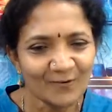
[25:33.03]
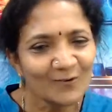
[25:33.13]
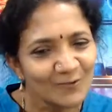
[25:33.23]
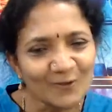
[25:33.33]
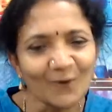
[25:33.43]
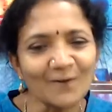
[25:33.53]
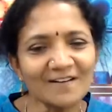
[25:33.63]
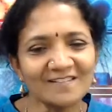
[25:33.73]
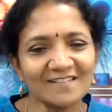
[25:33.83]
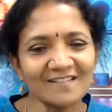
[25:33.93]
to shorter
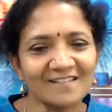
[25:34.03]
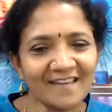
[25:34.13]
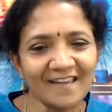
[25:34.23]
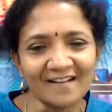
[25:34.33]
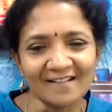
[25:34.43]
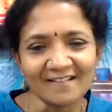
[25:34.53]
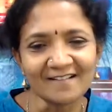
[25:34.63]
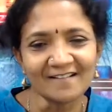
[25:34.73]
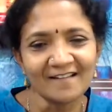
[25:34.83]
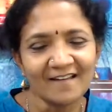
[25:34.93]
distance scale.
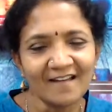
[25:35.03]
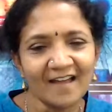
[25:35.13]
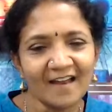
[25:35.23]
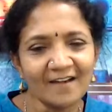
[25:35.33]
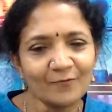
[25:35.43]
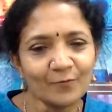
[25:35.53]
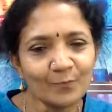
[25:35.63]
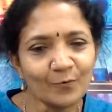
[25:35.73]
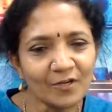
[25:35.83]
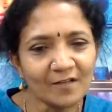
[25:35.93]
And if you
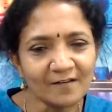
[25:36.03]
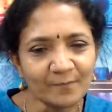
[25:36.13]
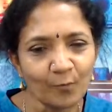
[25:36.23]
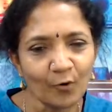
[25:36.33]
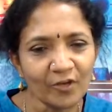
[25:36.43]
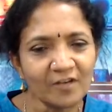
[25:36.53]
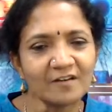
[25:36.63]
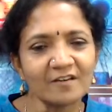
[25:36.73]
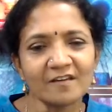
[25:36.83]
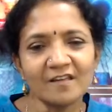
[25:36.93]
put a
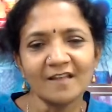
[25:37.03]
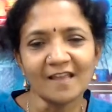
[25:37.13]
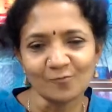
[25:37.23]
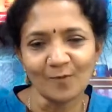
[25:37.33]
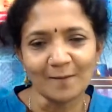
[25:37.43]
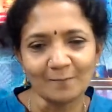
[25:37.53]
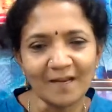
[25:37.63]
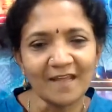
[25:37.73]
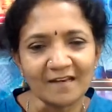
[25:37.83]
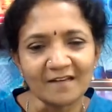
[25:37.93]
point in the XY
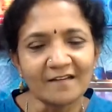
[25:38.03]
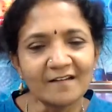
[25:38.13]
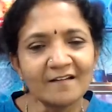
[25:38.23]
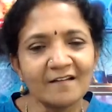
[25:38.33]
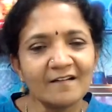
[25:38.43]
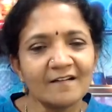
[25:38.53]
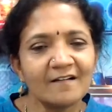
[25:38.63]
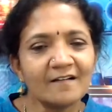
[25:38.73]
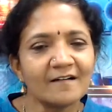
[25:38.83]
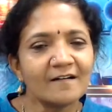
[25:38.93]
plane,
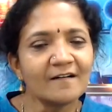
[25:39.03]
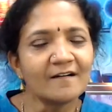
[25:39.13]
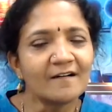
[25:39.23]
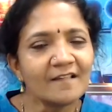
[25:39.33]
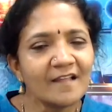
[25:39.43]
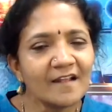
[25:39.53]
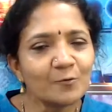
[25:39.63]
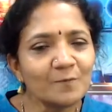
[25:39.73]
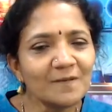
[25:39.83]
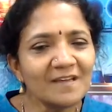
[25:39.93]
there
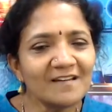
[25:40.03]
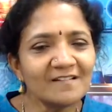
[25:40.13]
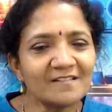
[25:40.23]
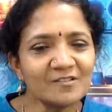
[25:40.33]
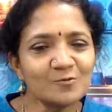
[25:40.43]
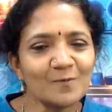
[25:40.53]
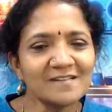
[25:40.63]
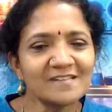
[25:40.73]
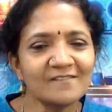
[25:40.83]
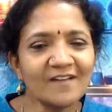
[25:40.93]
could be a
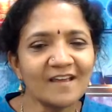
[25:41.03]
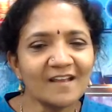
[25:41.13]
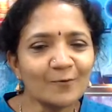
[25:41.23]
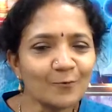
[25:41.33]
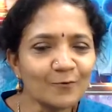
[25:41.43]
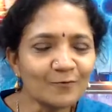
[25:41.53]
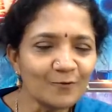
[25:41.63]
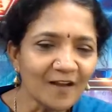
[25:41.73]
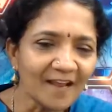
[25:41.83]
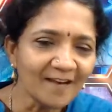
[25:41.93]
situation where, if
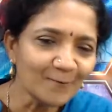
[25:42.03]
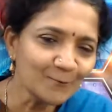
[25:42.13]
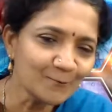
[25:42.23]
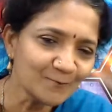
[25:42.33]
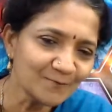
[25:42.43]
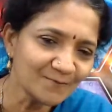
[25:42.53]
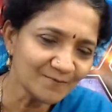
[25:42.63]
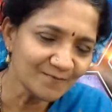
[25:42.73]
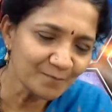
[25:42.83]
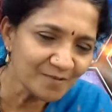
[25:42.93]
you try to
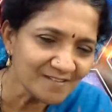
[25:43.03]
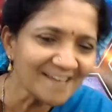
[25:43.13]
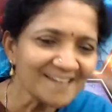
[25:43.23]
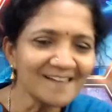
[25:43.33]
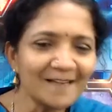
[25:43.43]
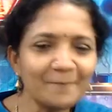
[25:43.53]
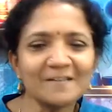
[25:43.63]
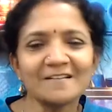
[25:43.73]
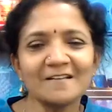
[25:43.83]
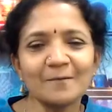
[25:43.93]
precisely
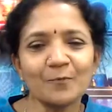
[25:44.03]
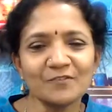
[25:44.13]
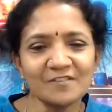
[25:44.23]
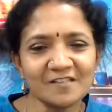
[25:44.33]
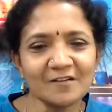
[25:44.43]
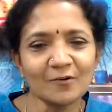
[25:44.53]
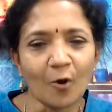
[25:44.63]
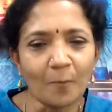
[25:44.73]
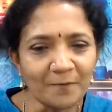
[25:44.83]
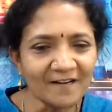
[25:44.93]
measure the position
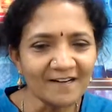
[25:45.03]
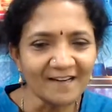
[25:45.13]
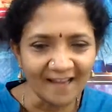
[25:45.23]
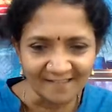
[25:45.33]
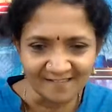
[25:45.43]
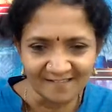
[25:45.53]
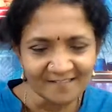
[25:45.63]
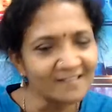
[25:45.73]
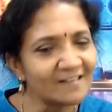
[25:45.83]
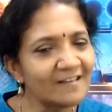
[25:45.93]
component X,